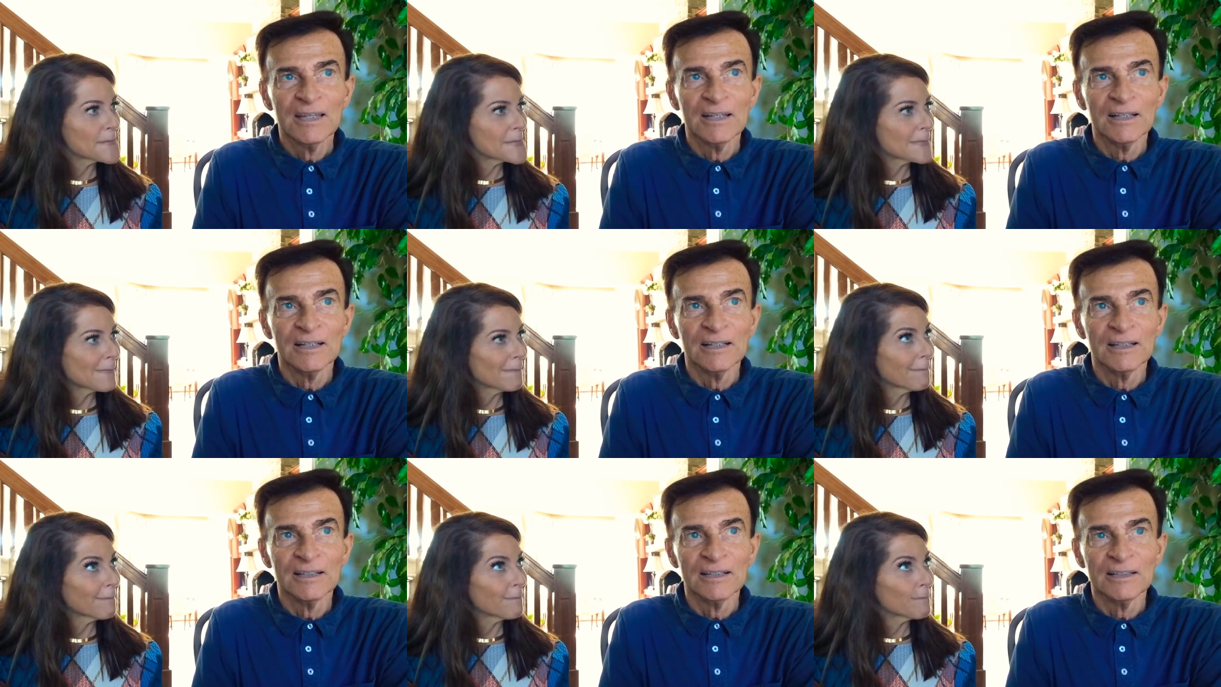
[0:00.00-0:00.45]

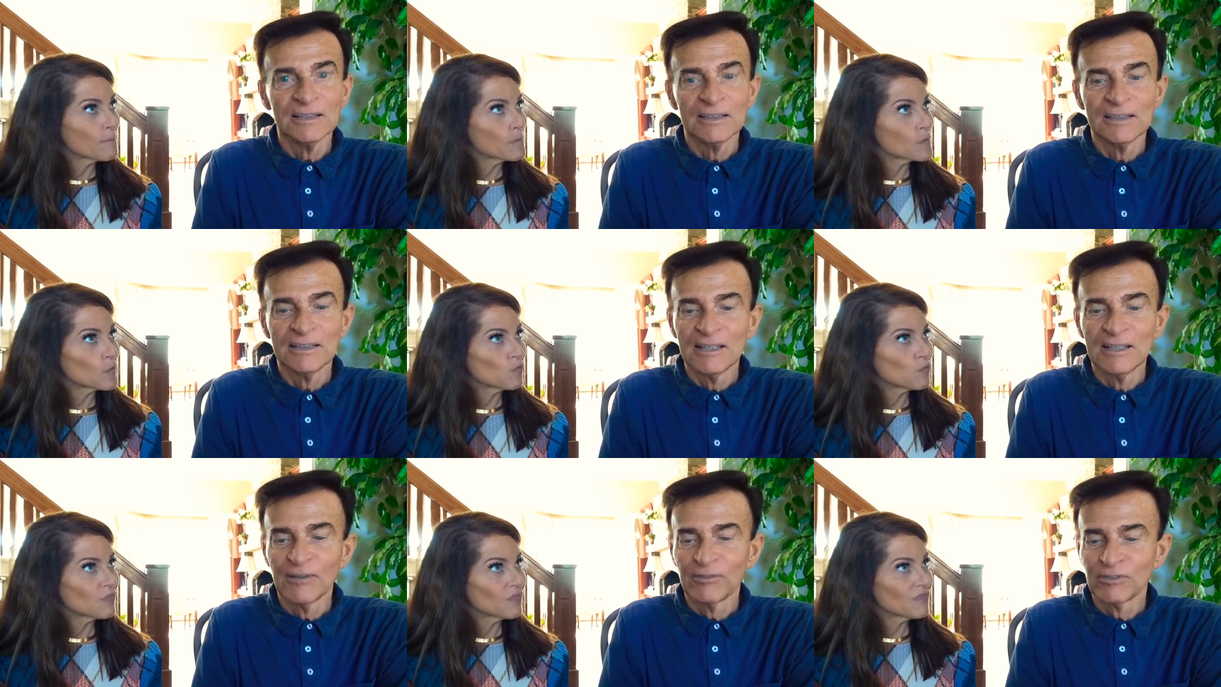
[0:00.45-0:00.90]
Speaker 1: uh,
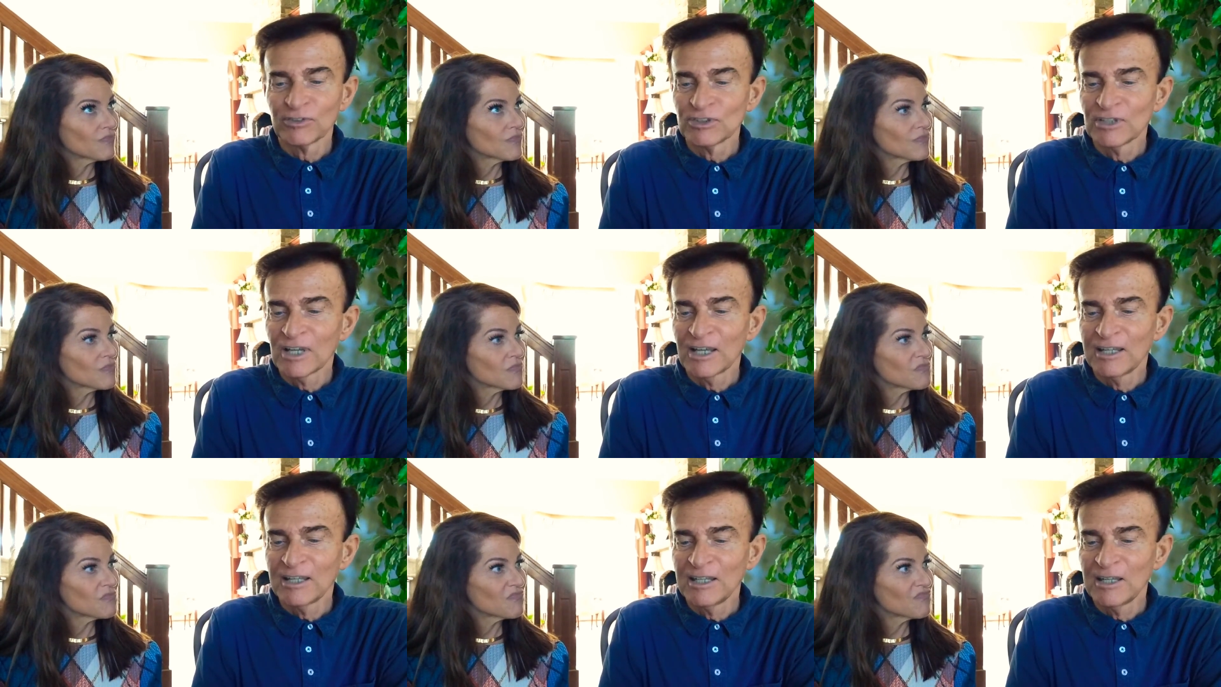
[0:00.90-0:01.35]
if
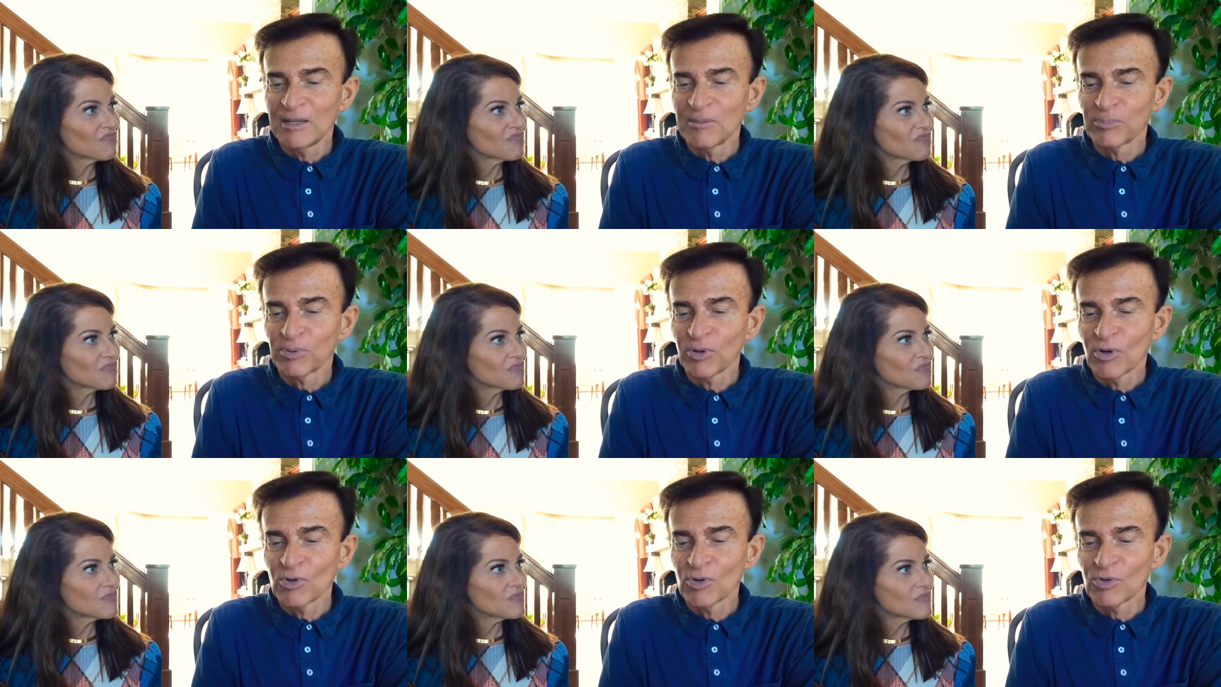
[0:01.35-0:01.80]
there's not any
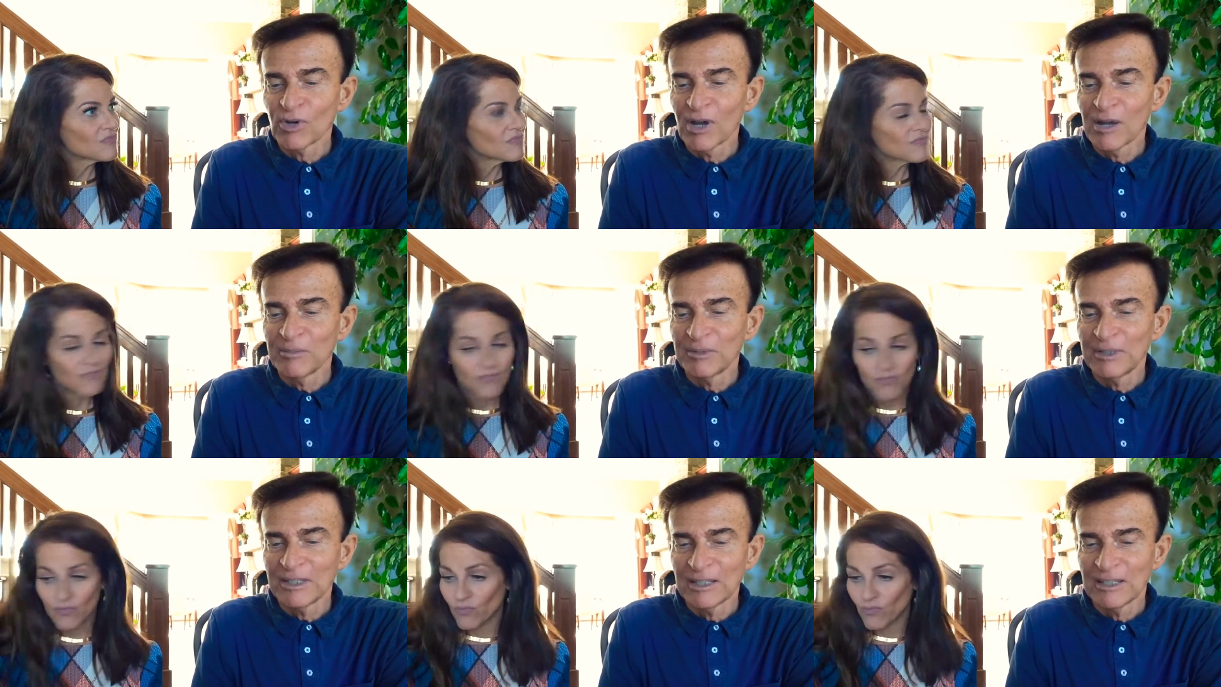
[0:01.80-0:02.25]

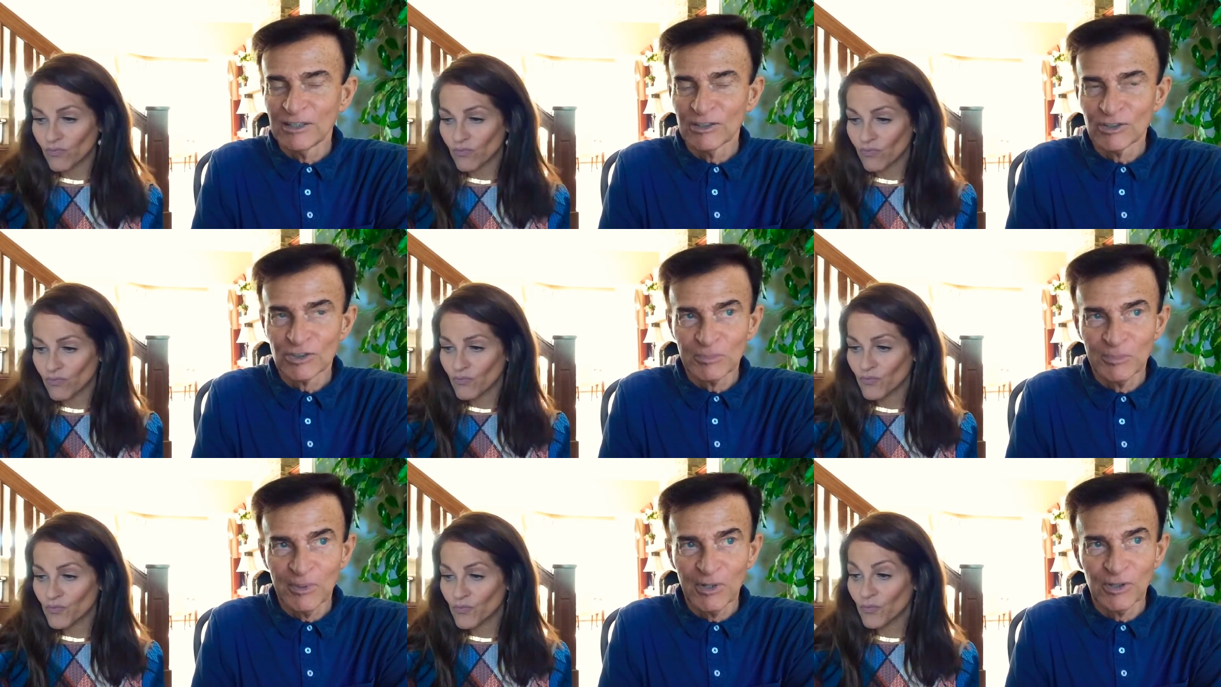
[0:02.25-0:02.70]
programming in
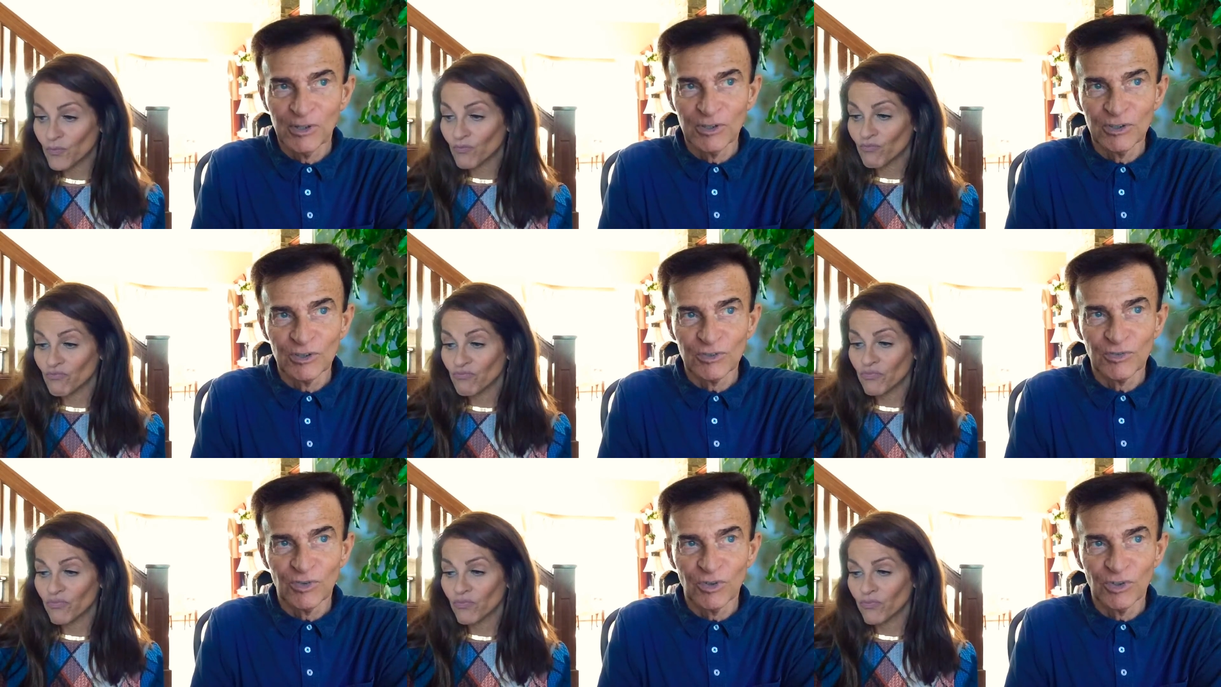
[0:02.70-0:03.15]
the
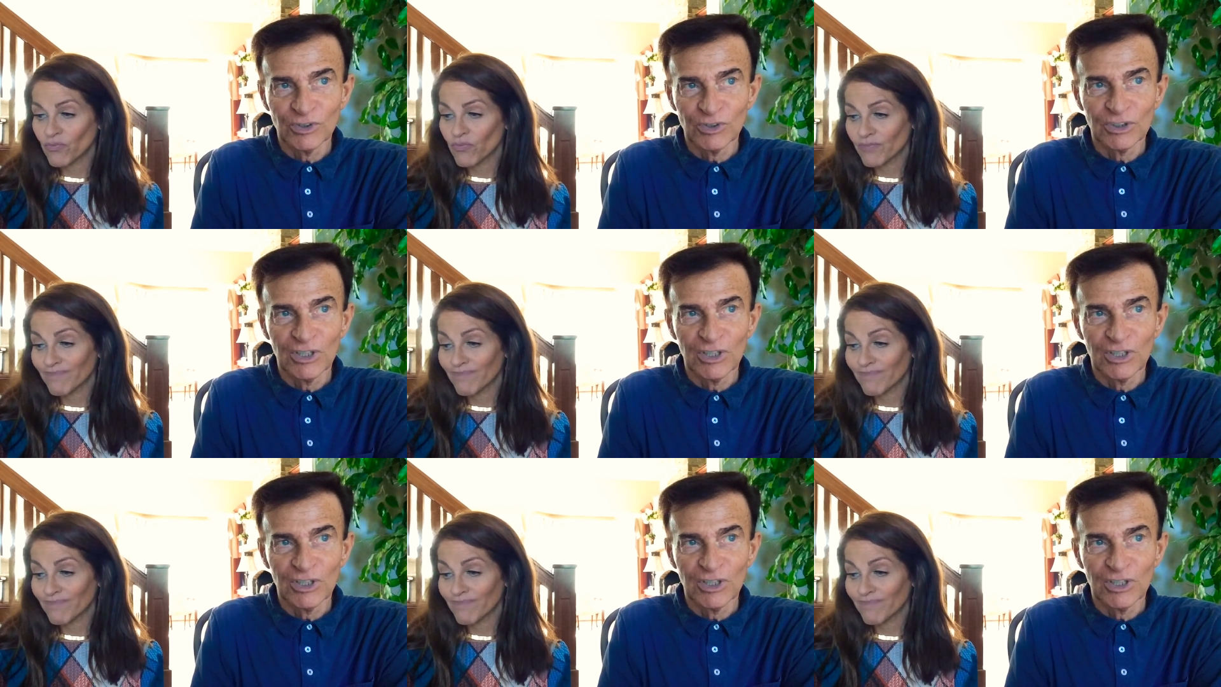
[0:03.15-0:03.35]
spirit as far